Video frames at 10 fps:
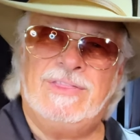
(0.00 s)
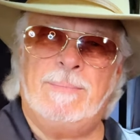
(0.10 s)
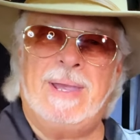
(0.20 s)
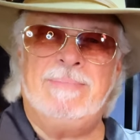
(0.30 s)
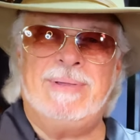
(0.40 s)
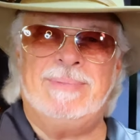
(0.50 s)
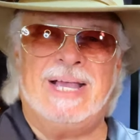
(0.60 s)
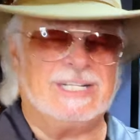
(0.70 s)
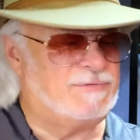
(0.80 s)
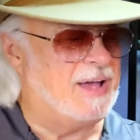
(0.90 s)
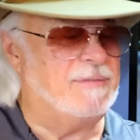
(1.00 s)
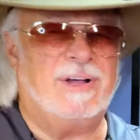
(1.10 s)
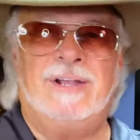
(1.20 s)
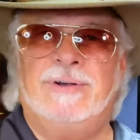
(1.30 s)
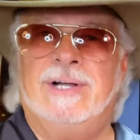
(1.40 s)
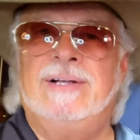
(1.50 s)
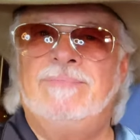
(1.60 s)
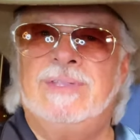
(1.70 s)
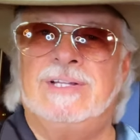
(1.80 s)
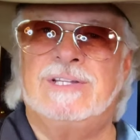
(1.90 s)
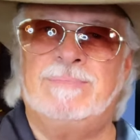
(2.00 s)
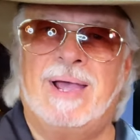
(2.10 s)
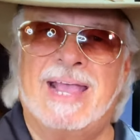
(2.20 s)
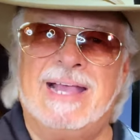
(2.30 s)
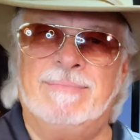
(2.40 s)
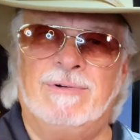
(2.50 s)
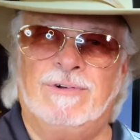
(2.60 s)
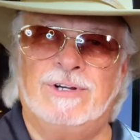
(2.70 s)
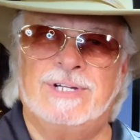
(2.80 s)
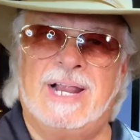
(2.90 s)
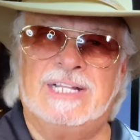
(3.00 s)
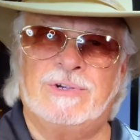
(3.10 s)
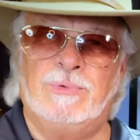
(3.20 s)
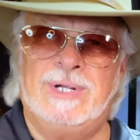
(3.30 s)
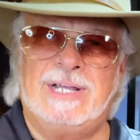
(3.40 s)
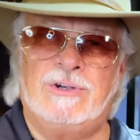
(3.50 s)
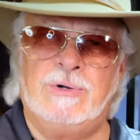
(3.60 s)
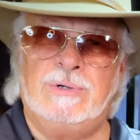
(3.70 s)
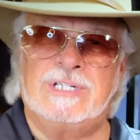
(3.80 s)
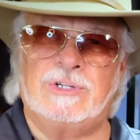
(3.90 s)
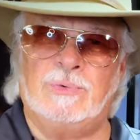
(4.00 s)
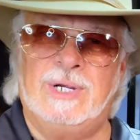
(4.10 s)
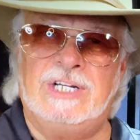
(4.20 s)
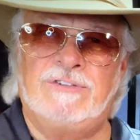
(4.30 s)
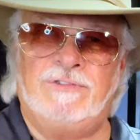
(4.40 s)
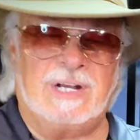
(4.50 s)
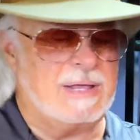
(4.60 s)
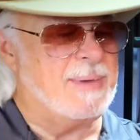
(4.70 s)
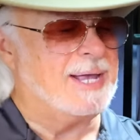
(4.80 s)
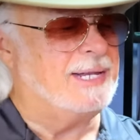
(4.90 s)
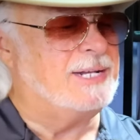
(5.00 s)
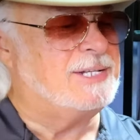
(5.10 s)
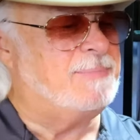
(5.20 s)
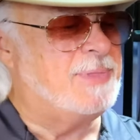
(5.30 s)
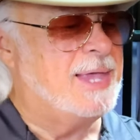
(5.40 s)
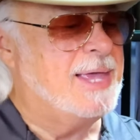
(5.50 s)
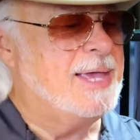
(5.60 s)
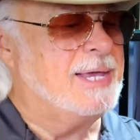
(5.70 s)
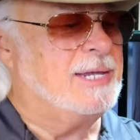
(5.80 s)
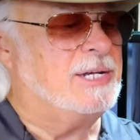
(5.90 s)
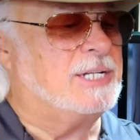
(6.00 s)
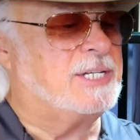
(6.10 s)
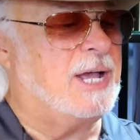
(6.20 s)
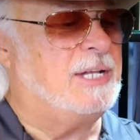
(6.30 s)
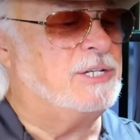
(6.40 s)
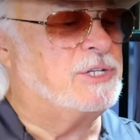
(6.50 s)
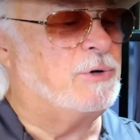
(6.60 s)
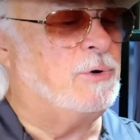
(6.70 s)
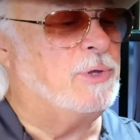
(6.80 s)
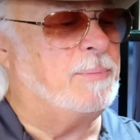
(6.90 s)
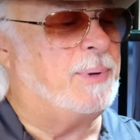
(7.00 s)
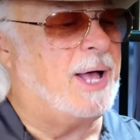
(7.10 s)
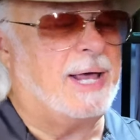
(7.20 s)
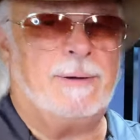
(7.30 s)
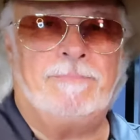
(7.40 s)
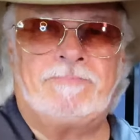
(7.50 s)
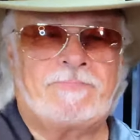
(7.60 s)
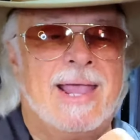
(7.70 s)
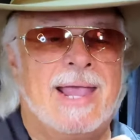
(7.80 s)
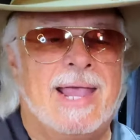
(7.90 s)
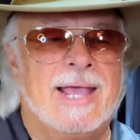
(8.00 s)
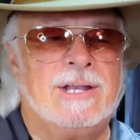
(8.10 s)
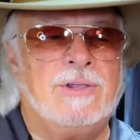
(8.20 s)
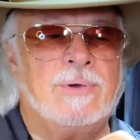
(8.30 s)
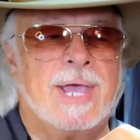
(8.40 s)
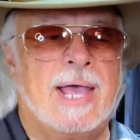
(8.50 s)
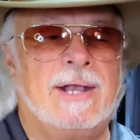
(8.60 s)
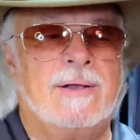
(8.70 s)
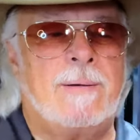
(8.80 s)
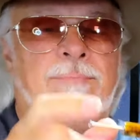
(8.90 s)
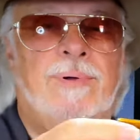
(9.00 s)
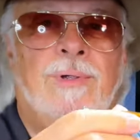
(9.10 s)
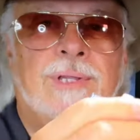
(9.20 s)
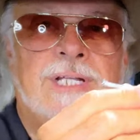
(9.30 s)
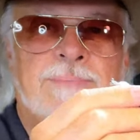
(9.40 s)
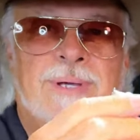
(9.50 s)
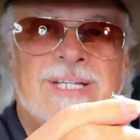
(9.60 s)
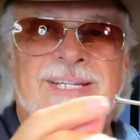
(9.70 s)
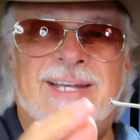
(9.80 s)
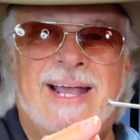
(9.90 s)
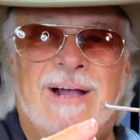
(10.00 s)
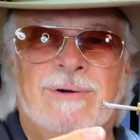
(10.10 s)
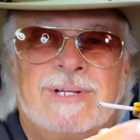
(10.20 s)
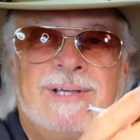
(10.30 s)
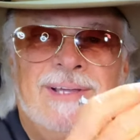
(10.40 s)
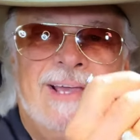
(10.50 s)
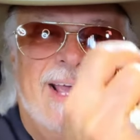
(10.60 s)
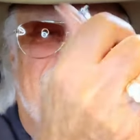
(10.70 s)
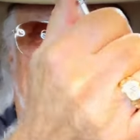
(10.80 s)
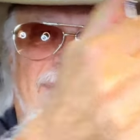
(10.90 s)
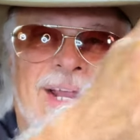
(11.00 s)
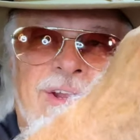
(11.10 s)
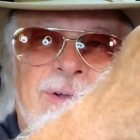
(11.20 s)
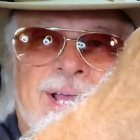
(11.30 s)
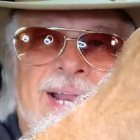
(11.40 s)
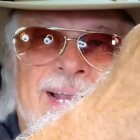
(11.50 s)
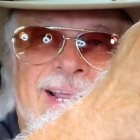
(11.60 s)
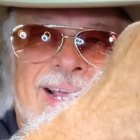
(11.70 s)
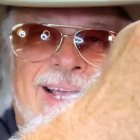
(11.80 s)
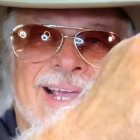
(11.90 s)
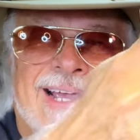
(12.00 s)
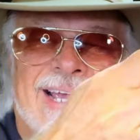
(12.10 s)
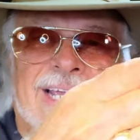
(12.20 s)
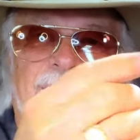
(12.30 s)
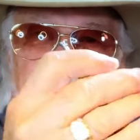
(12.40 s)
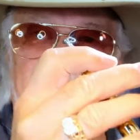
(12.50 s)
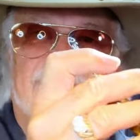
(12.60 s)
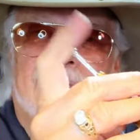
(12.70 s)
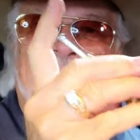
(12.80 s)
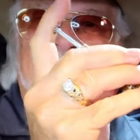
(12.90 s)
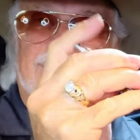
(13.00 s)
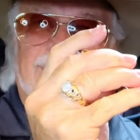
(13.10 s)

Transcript: The Pen BBS 500, this is my amber version, has a really cool syringe filling mechanism. You just unscrew the bottom and you can pull this piston out and then you can use it like a